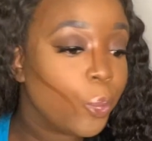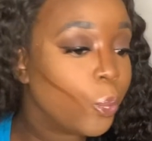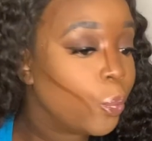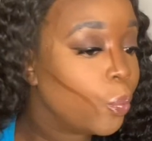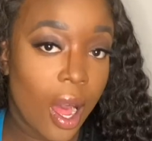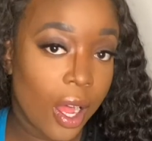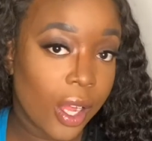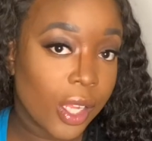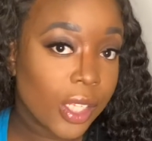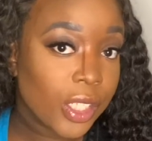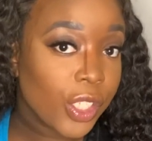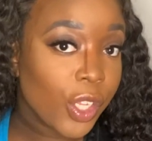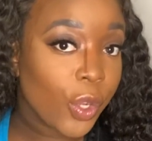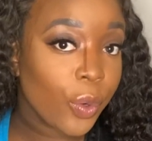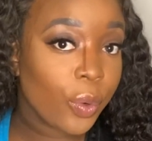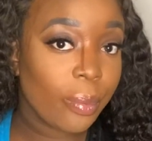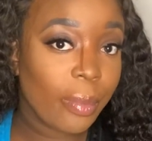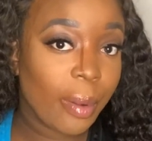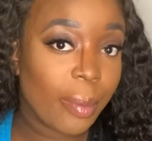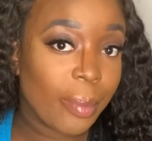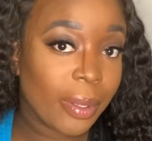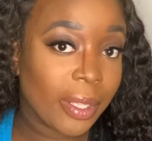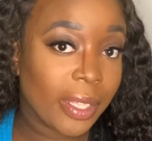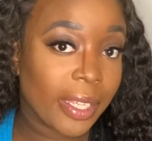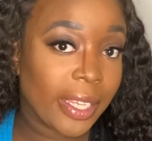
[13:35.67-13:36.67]
Also
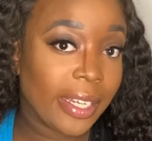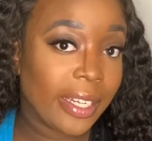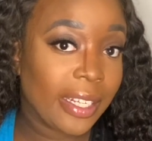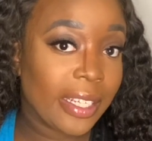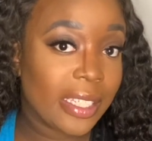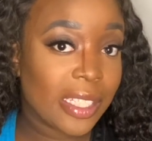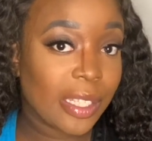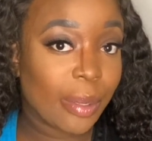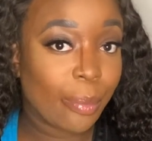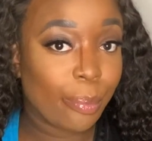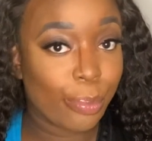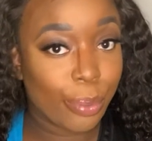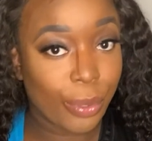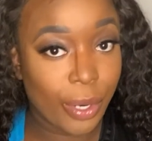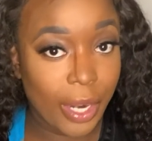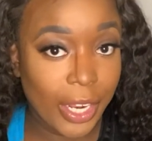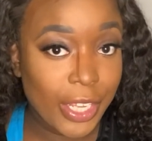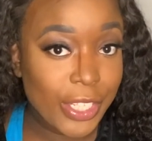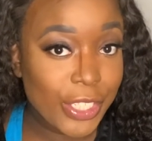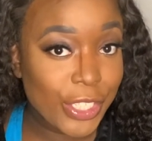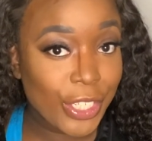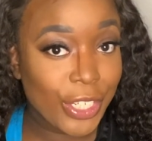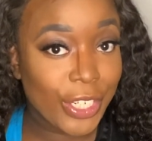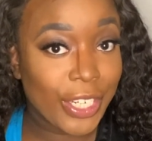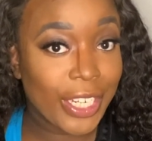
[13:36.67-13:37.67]
remember ladies,
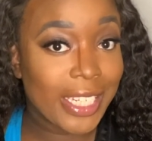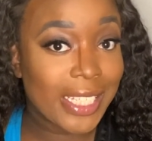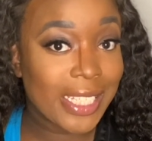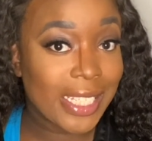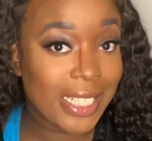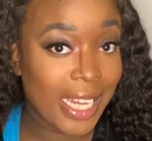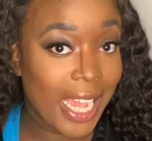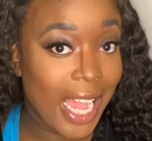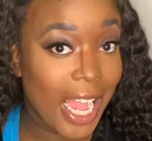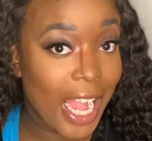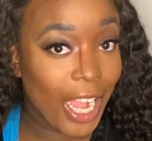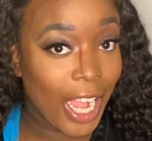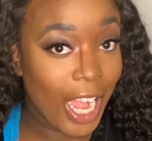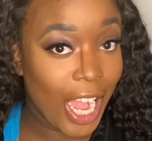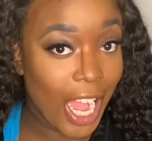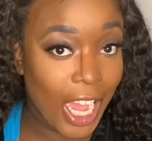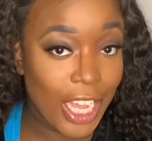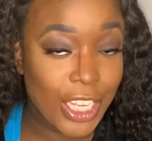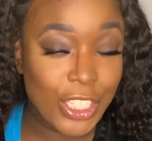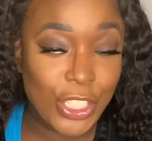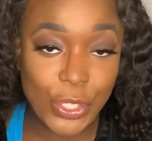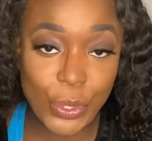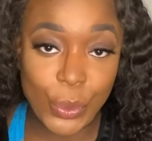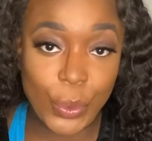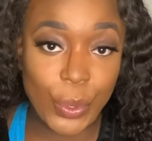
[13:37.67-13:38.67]
bronzer is not
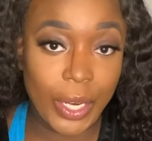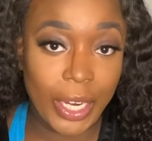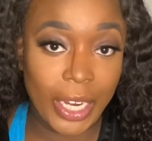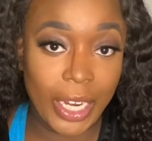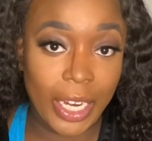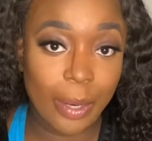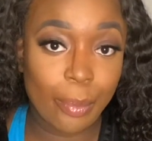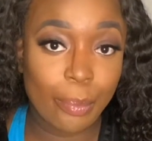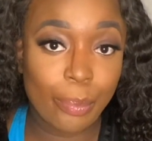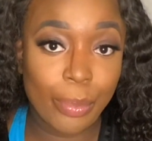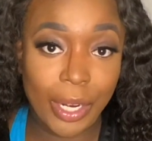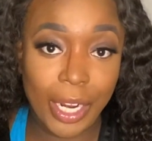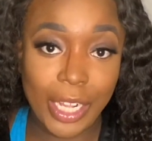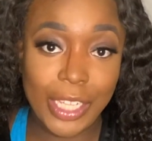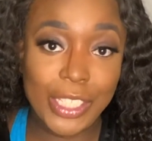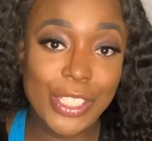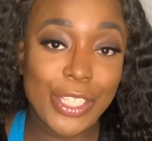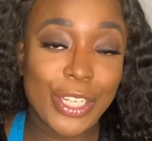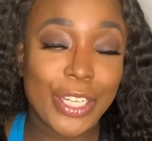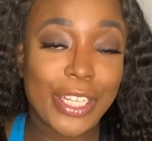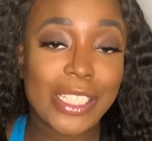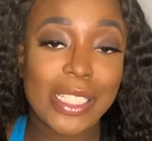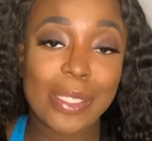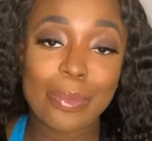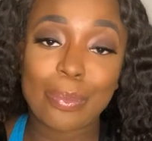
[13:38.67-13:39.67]
contour.
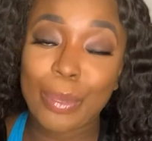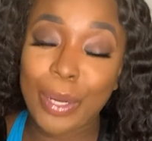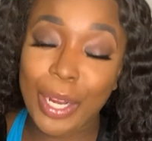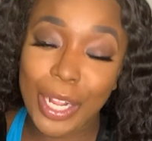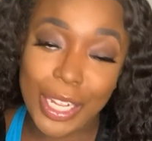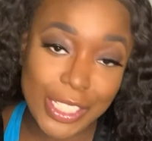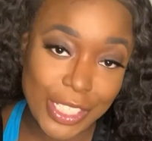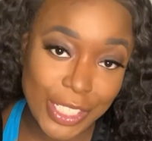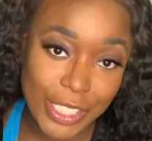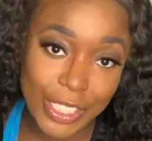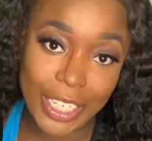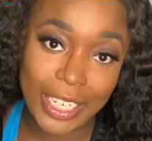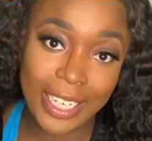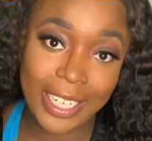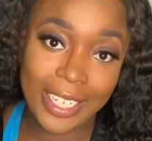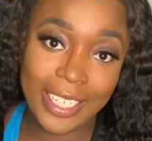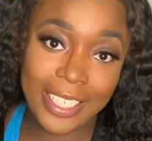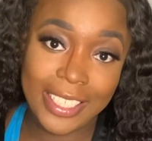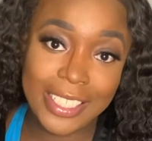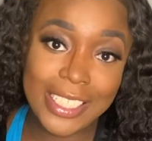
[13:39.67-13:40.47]
Bronzer is bronzer.